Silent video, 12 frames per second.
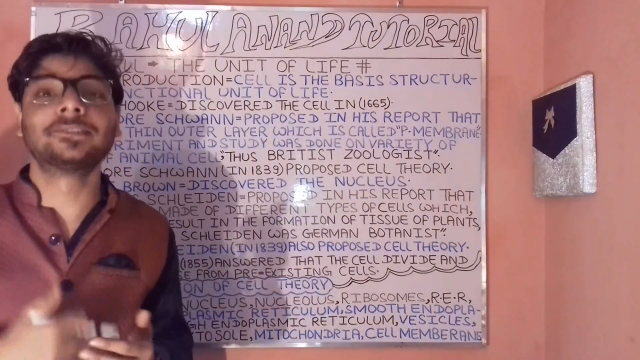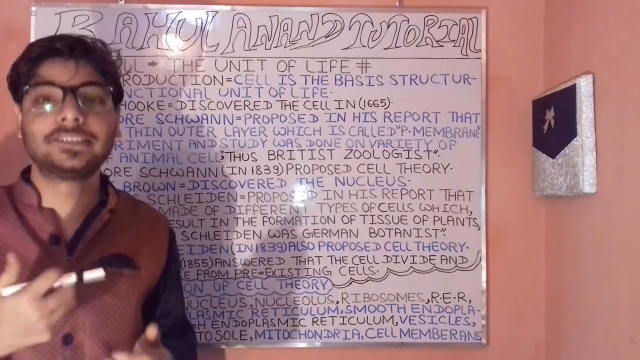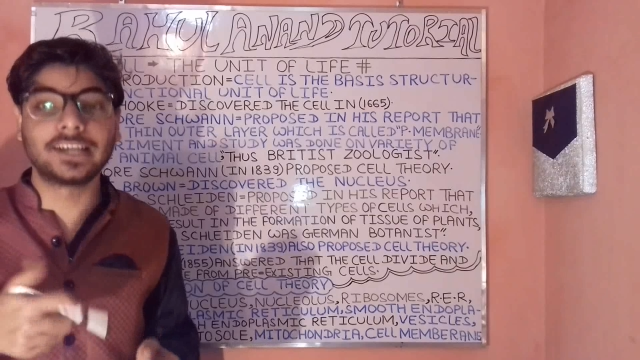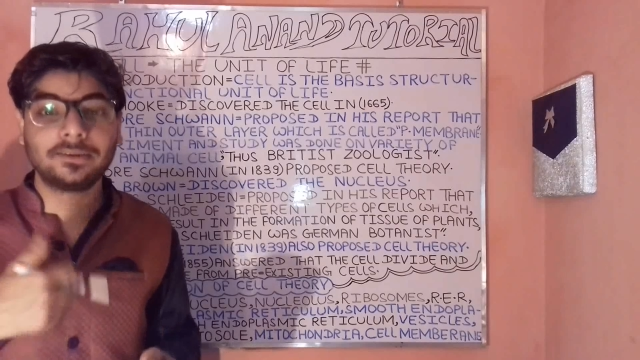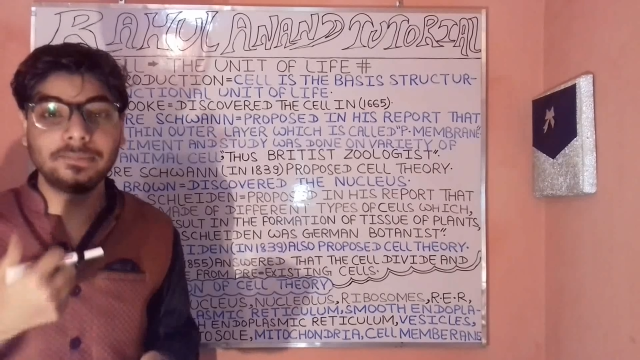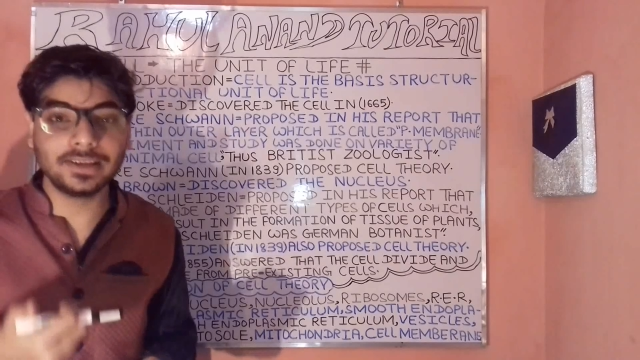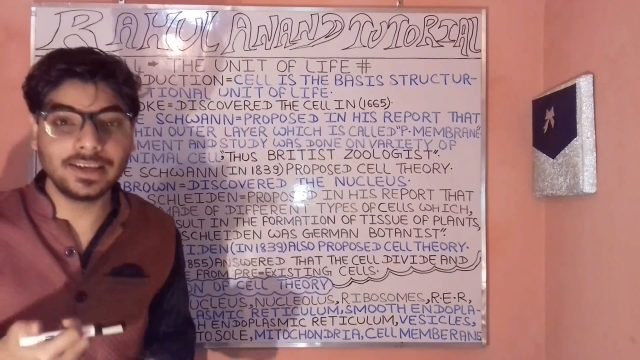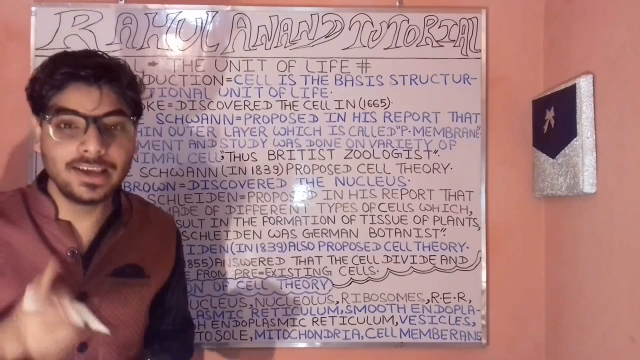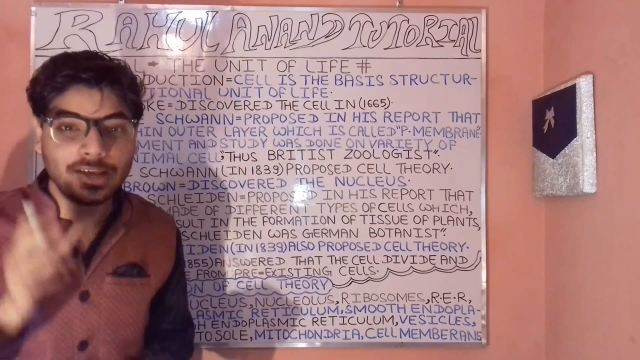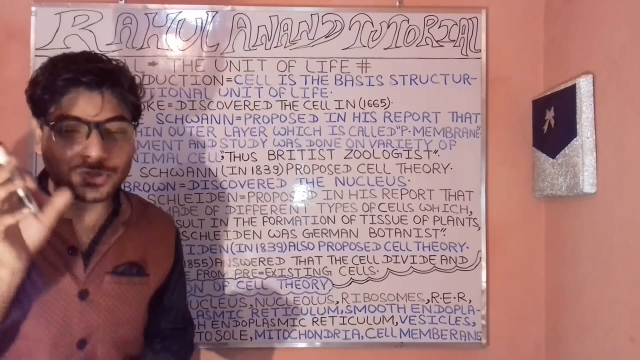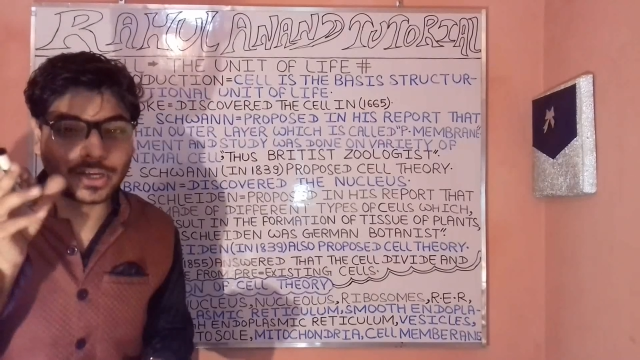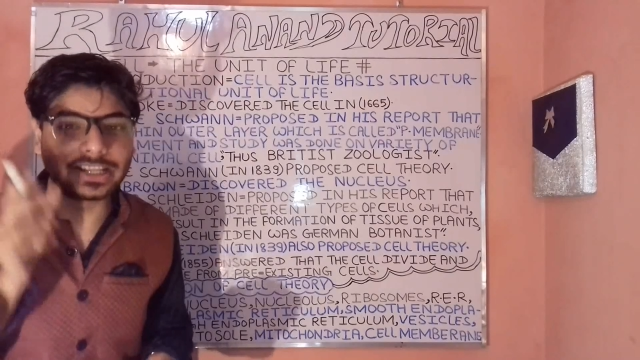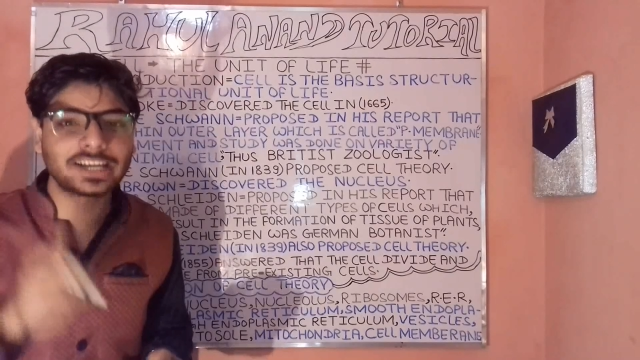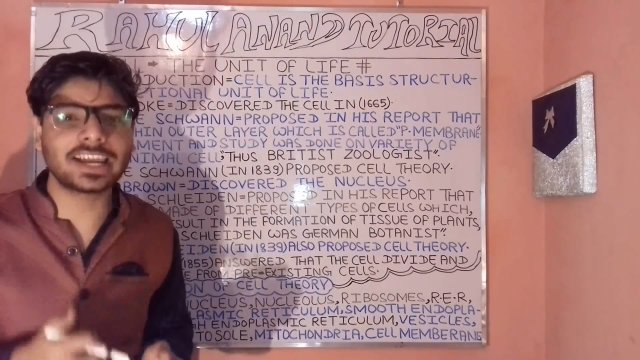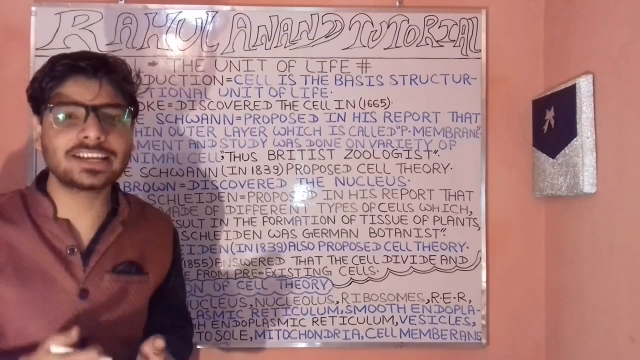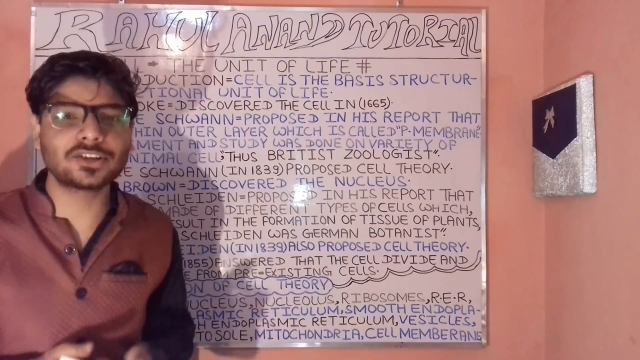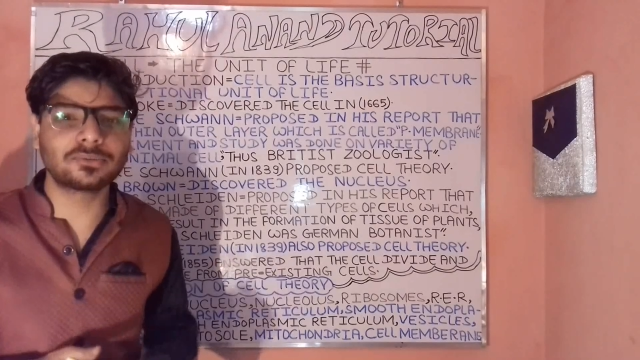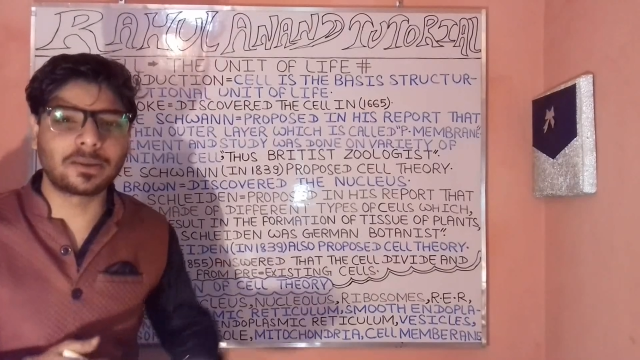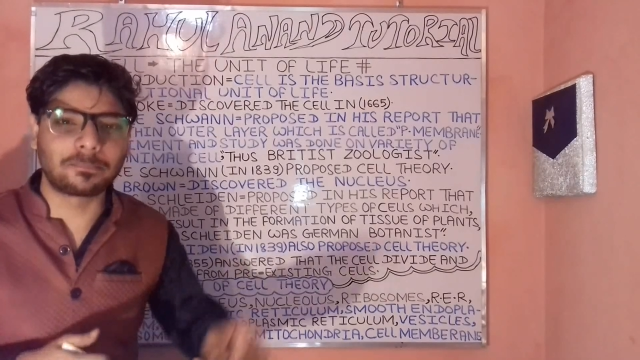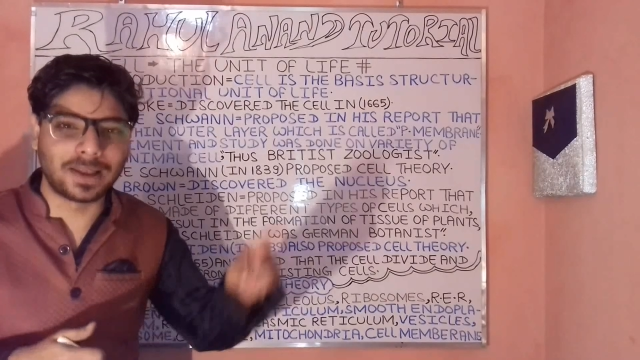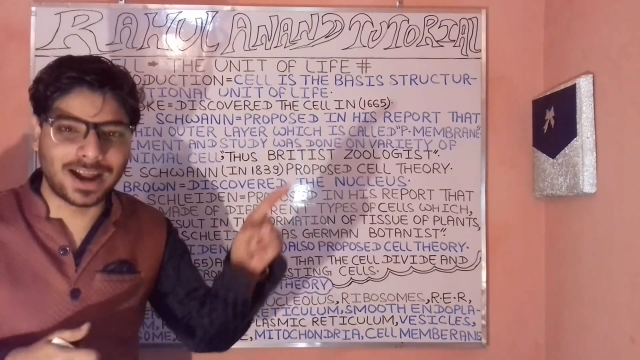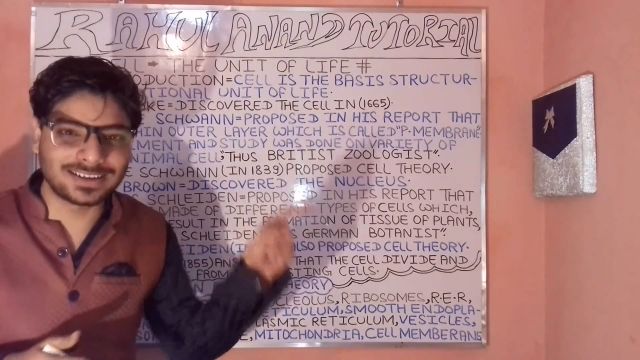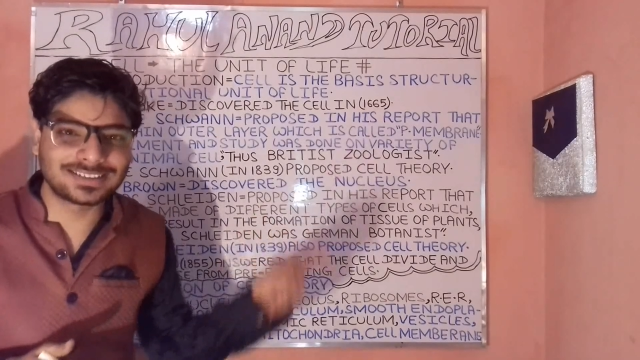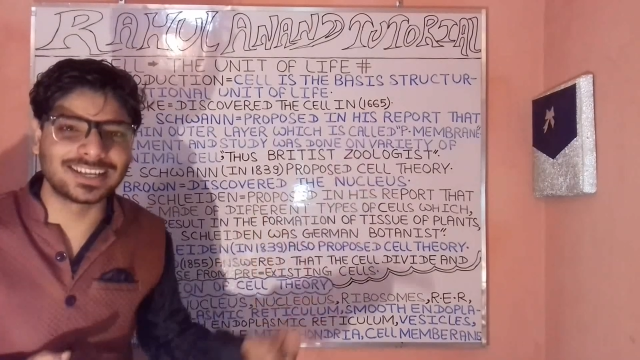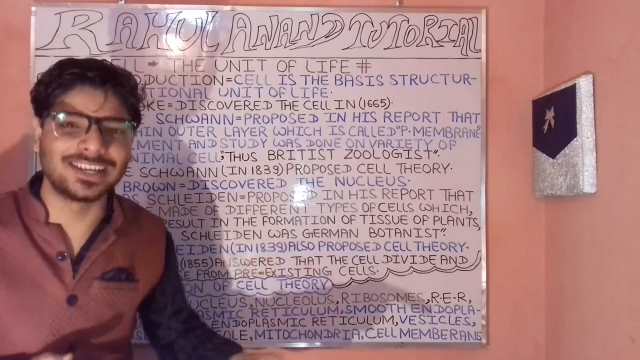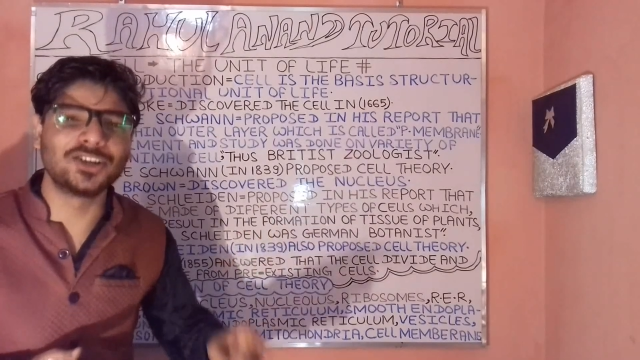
Tell me. So in the case of the plant cell,